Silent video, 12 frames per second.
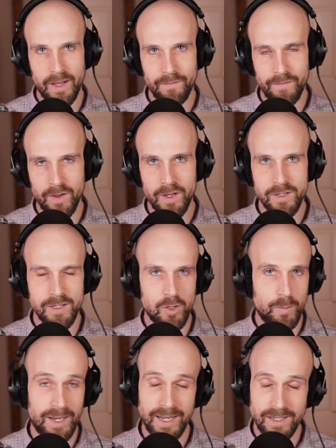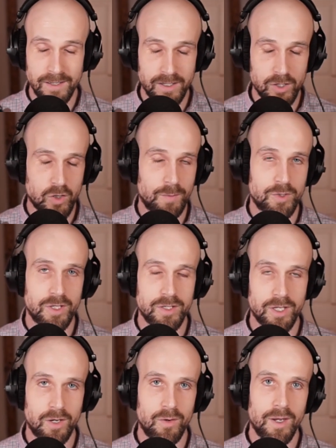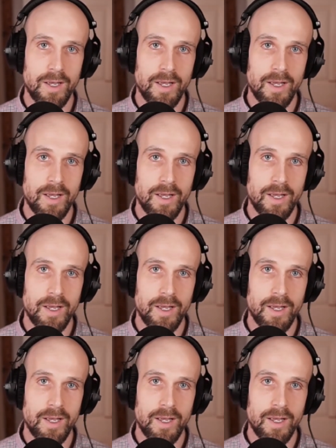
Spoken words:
that first, it will be linked in the description. So